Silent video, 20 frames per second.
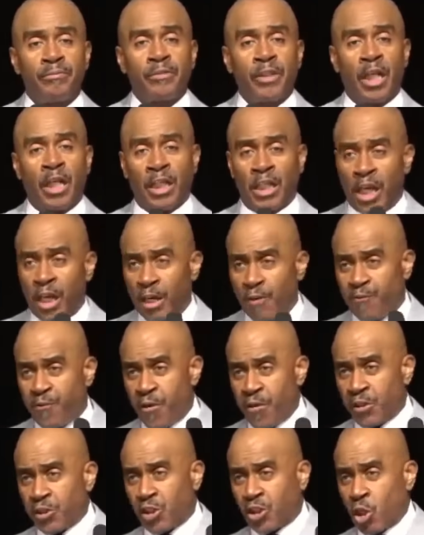the love
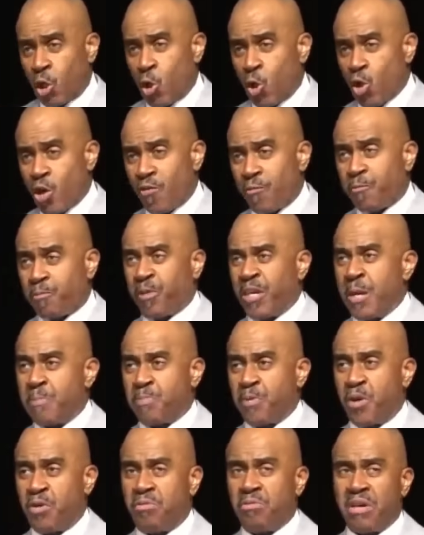for the soul of
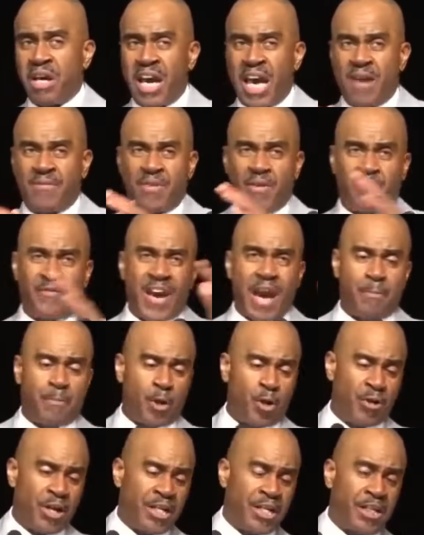people have
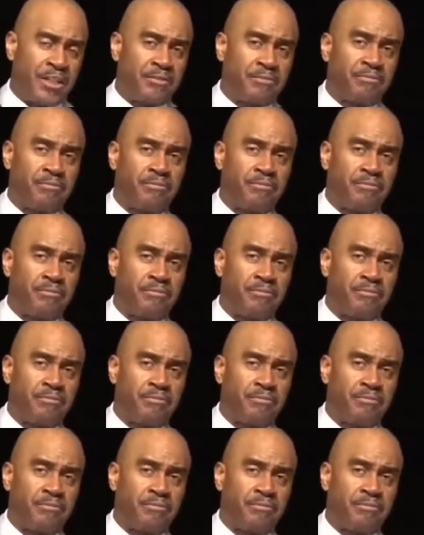evaporated.